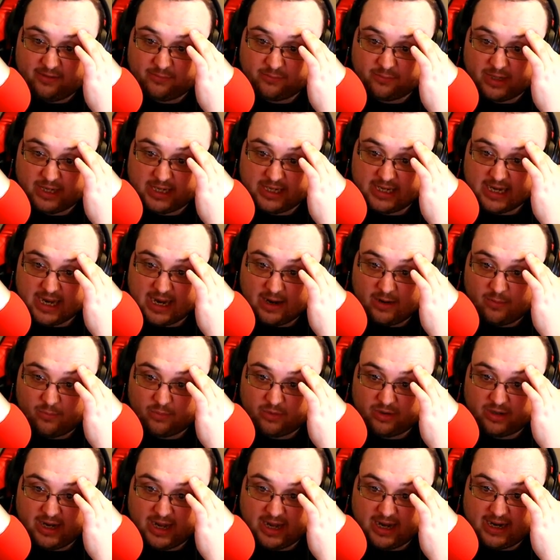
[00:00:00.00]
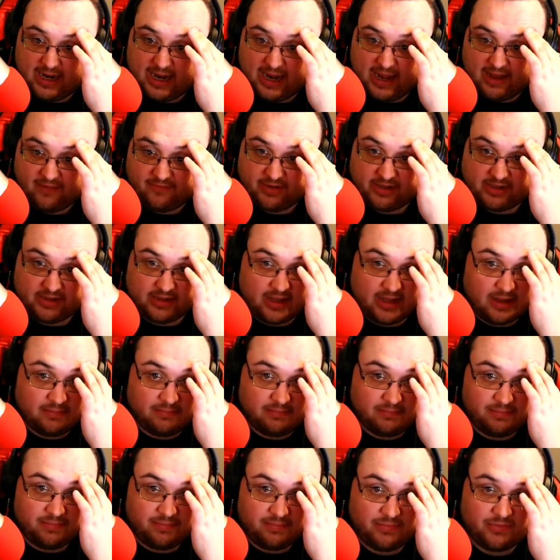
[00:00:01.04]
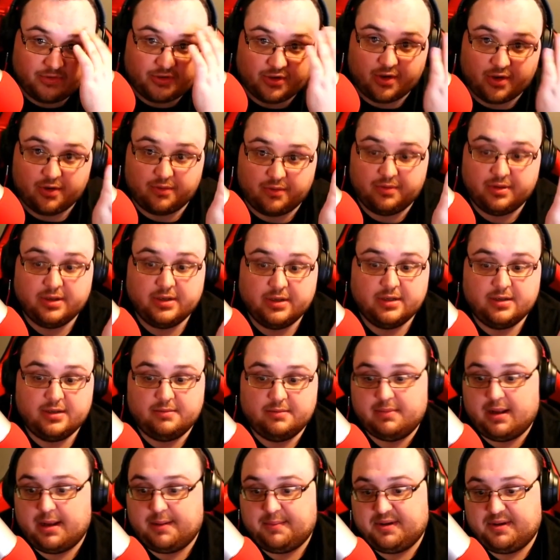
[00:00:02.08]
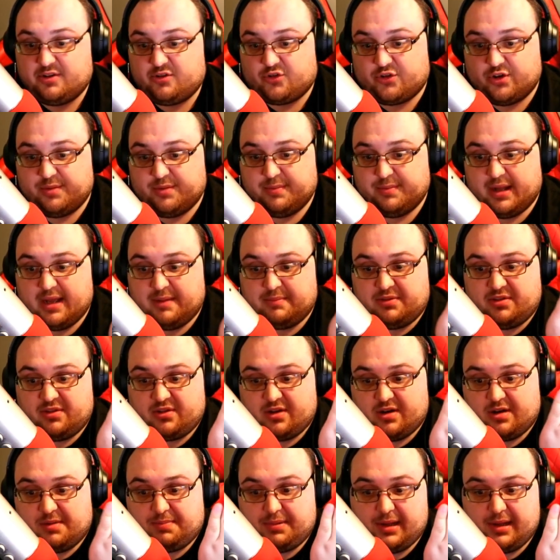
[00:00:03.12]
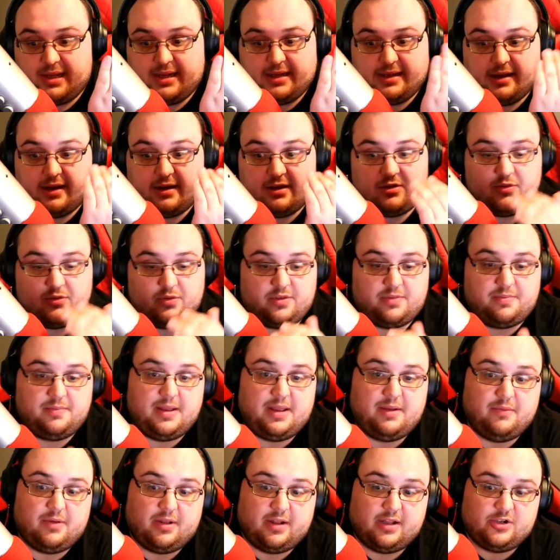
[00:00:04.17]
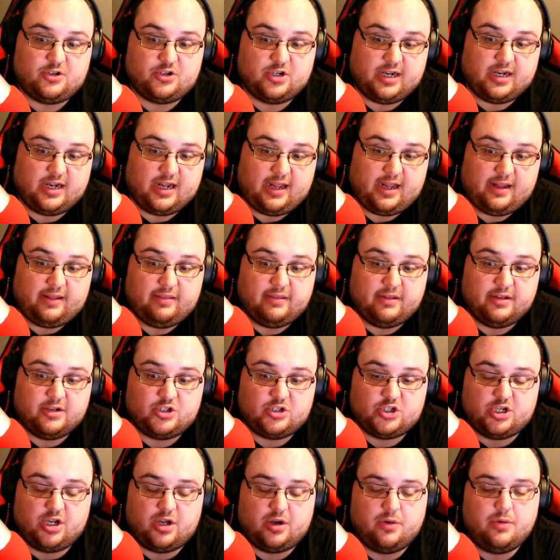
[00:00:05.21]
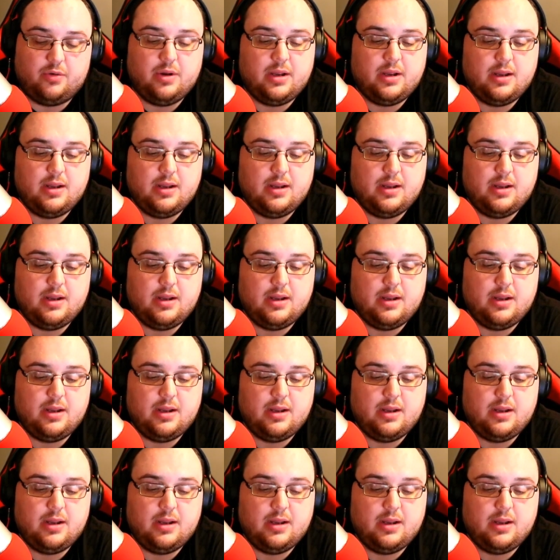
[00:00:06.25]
Right now, we're not having them, so maybe Streamlabs is going to play nice with me while I try to end this show.